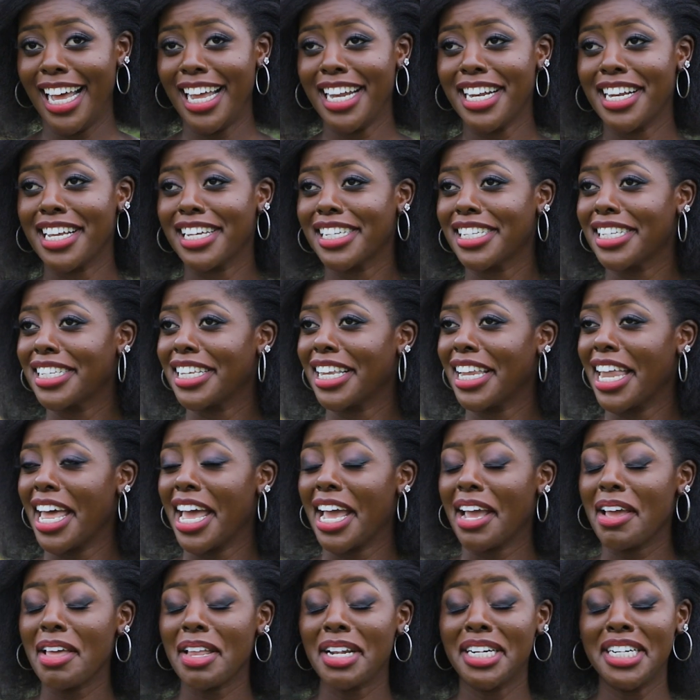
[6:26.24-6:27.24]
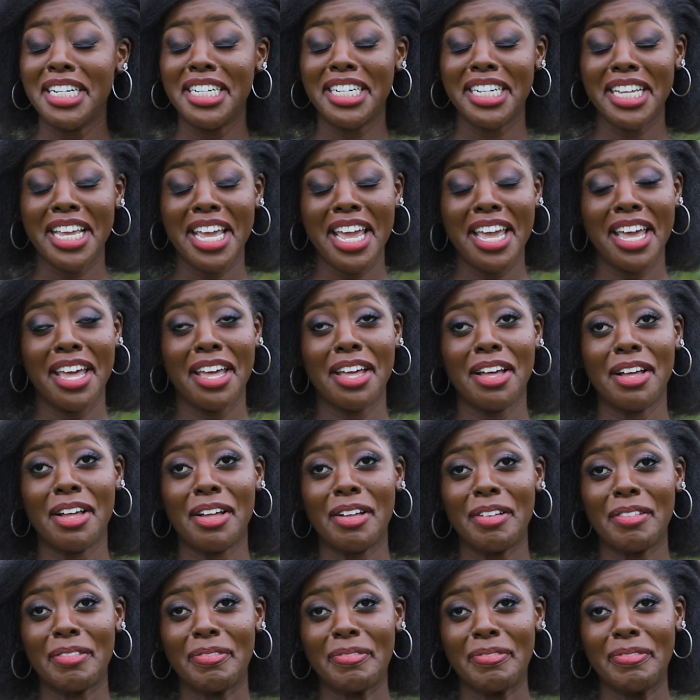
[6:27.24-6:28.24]
And I was like,
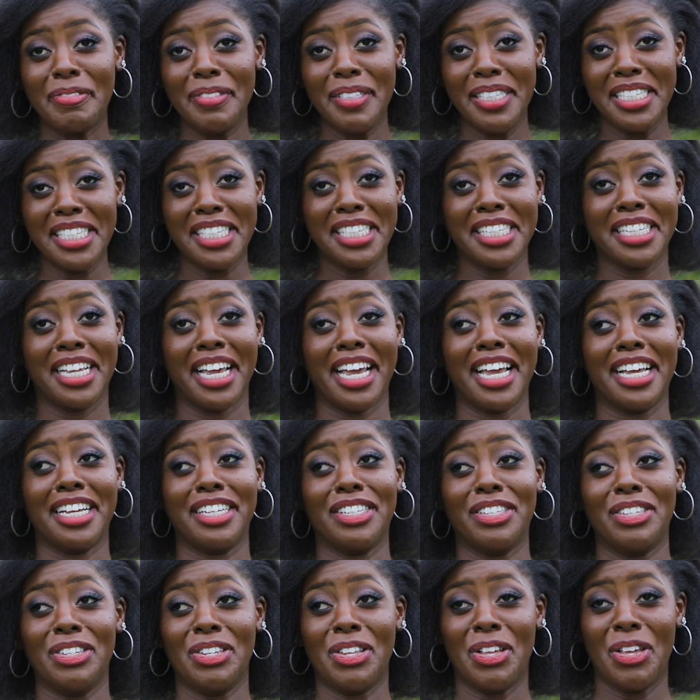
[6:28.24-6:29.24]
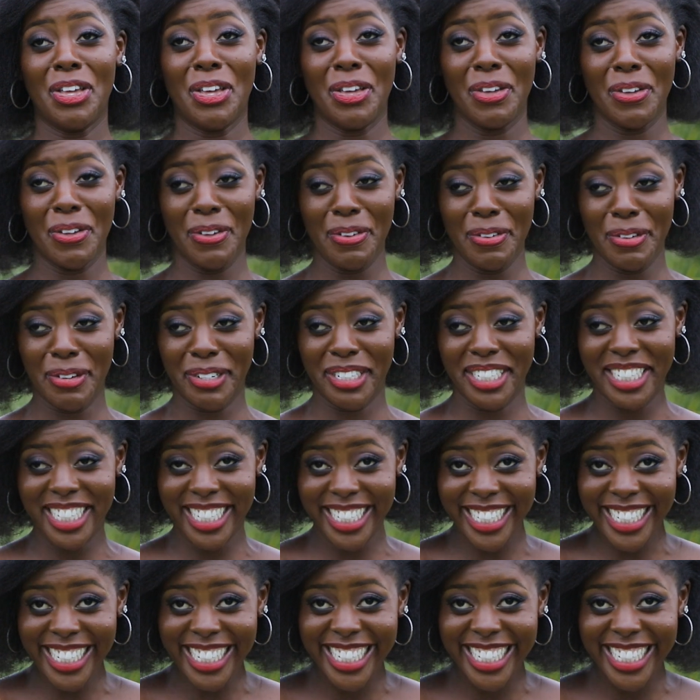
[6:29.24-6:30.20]
damn, this guy is cute.